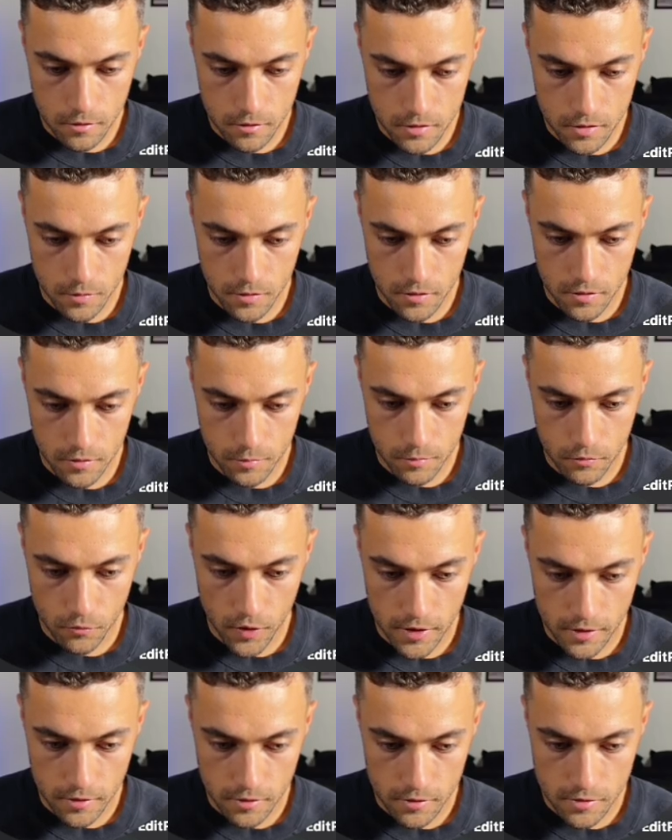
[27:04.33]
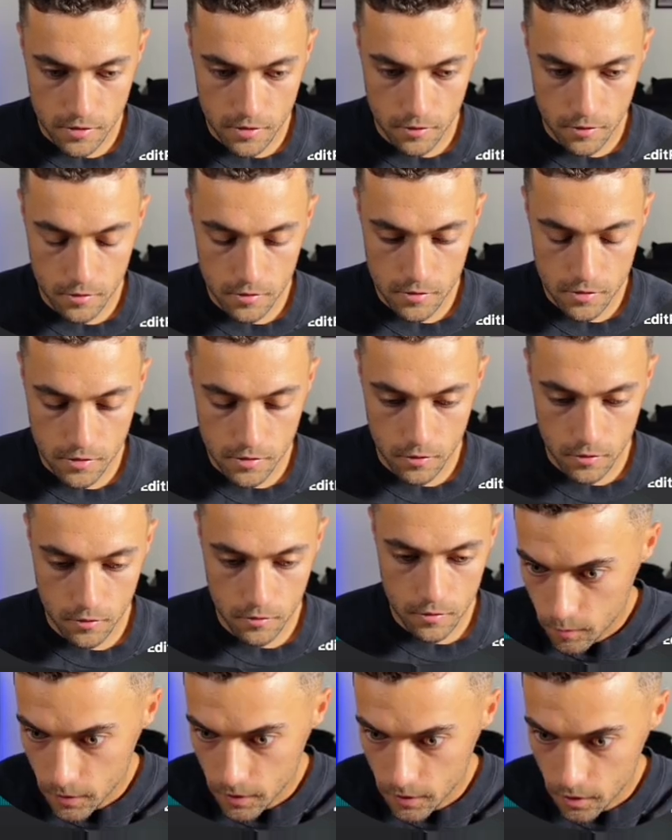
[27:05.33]
some of the rankings here. So
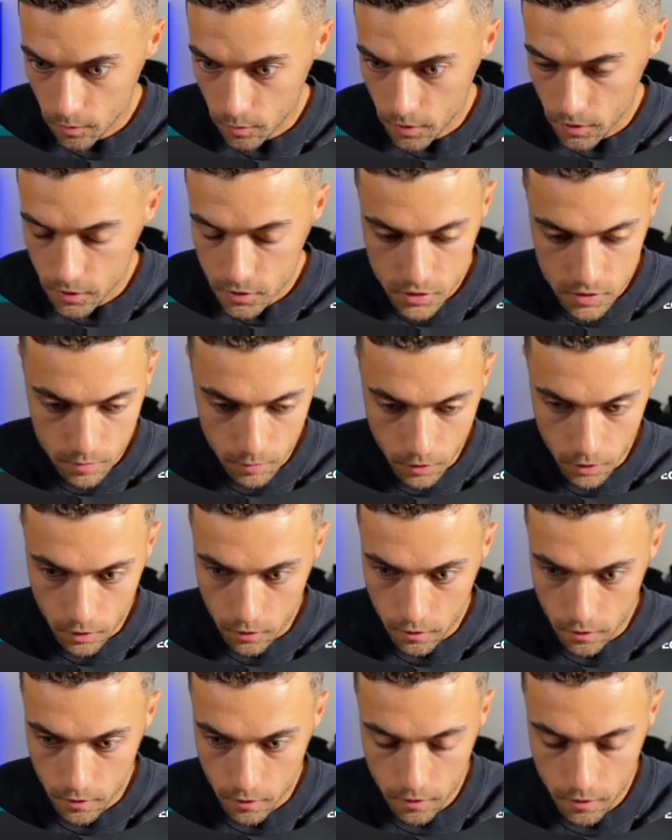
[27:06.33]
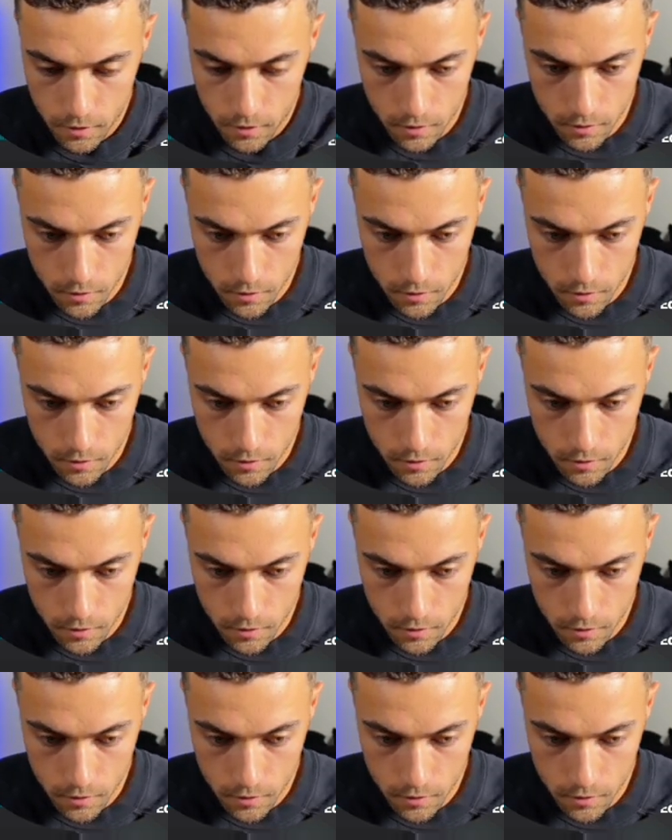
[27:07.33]
make it a bit smaller